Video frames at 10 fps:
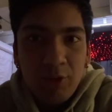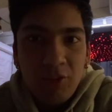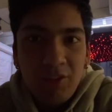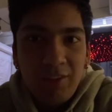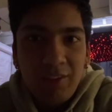
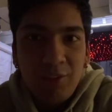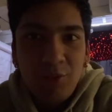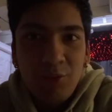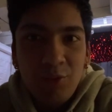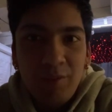Or just stick
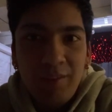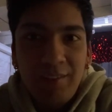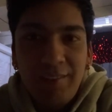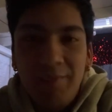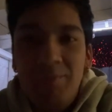to
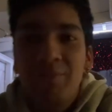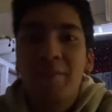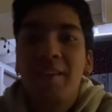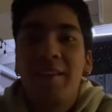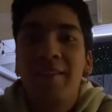streets.
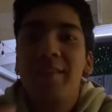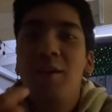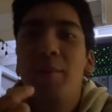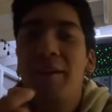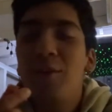
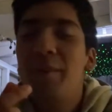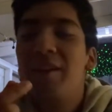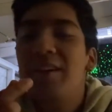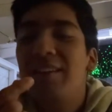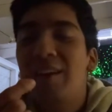No, but
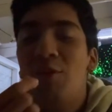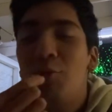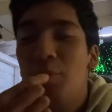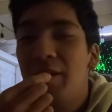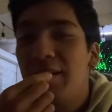it'll be good. That
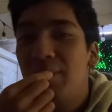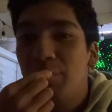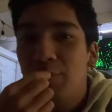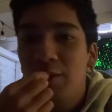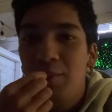one will be
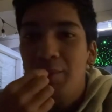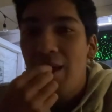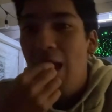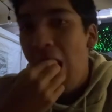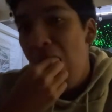good,
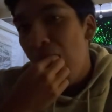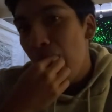believe me.